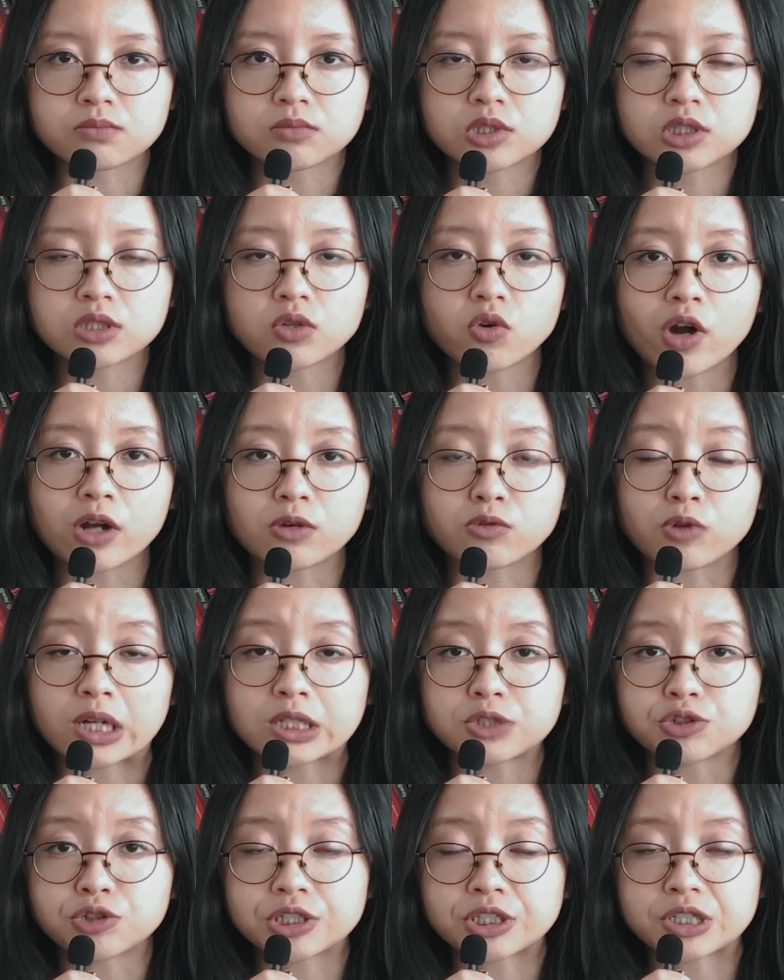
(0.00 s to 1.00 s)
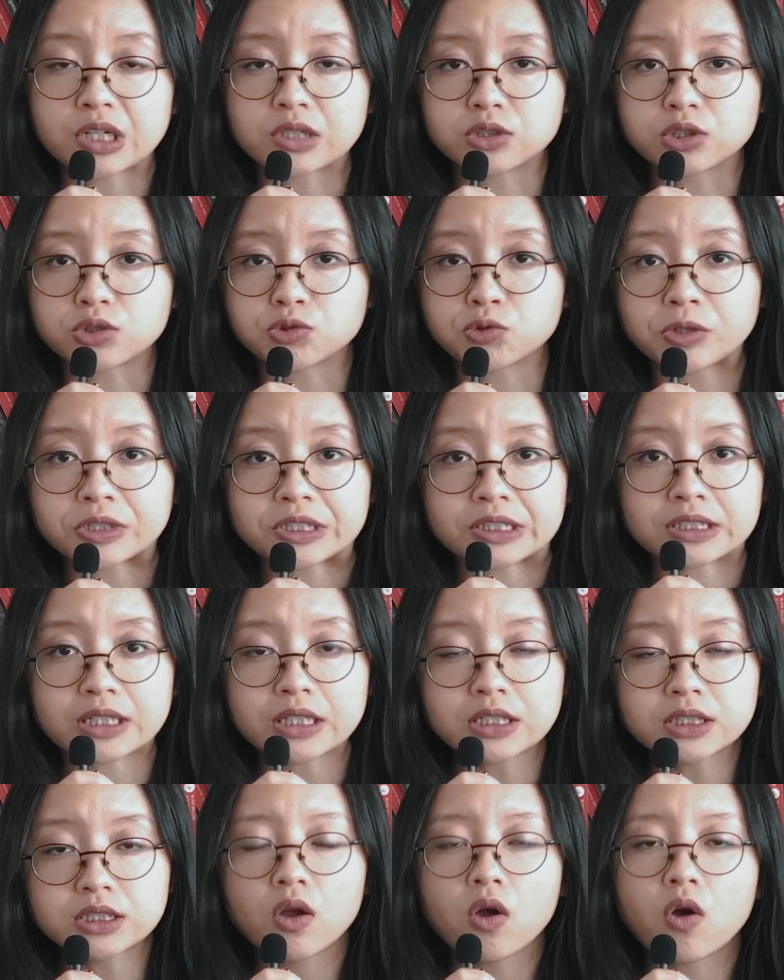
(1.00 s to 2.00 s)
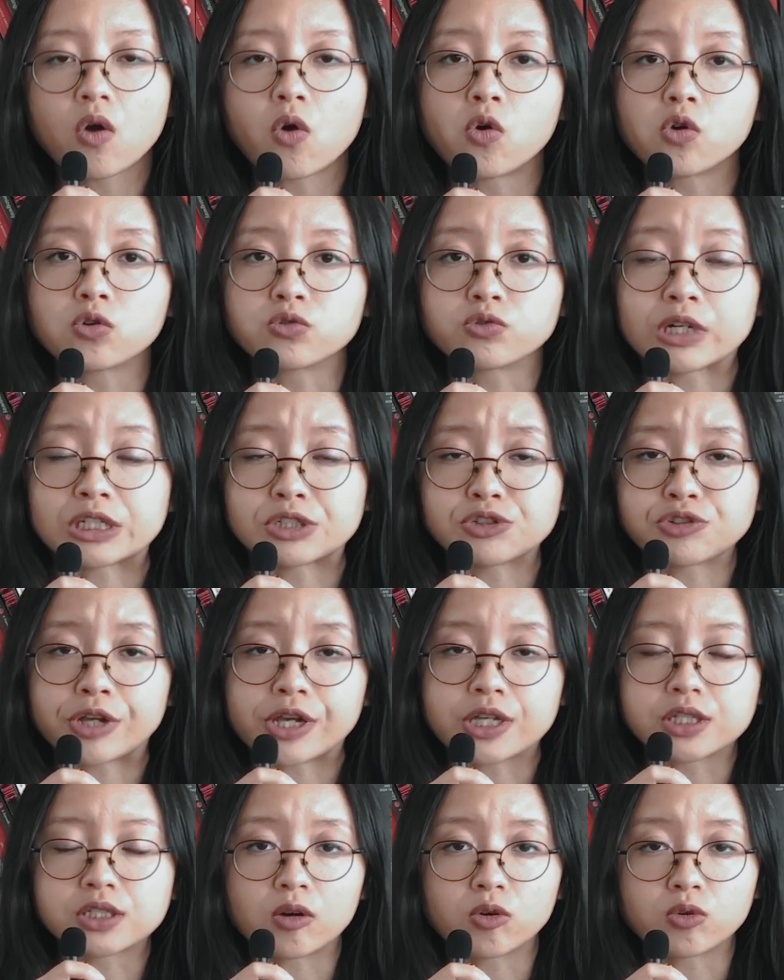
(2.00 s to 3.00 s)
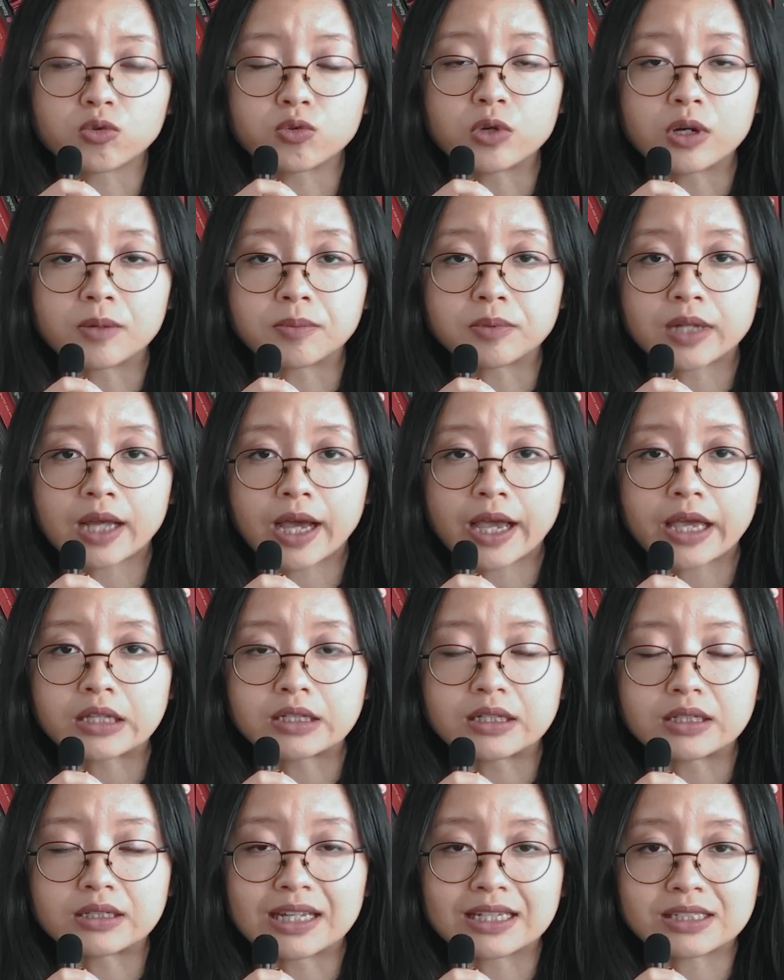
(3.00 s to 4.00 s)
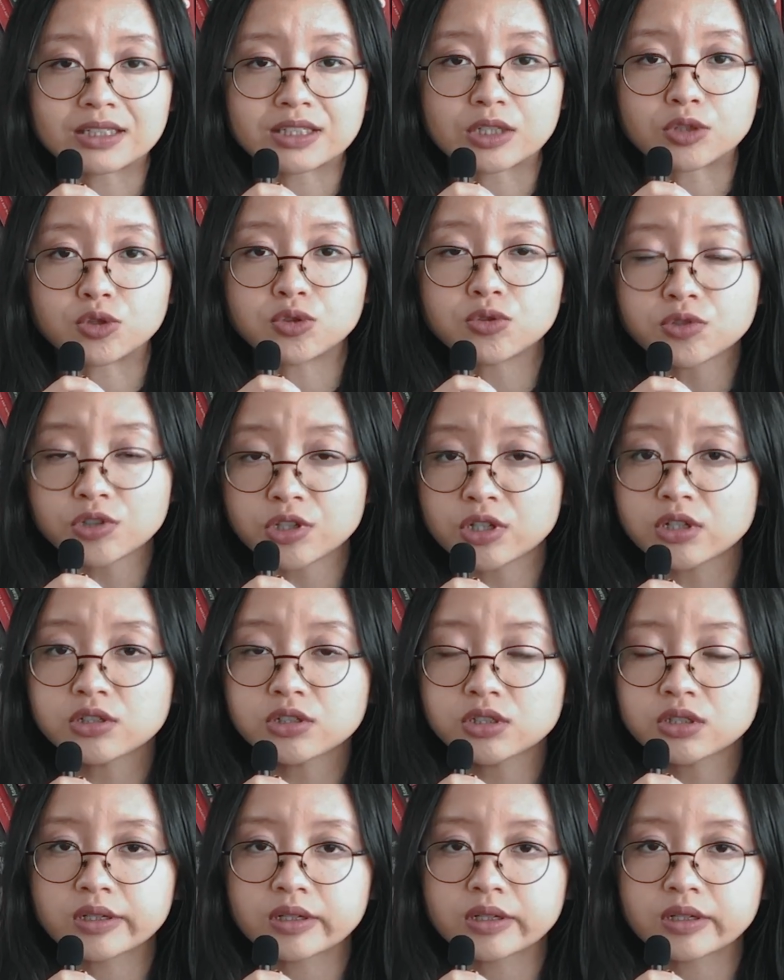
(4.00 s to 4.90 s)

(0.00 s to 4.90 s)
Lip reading: So are graduates under 26, or graduates who apply less than 2 years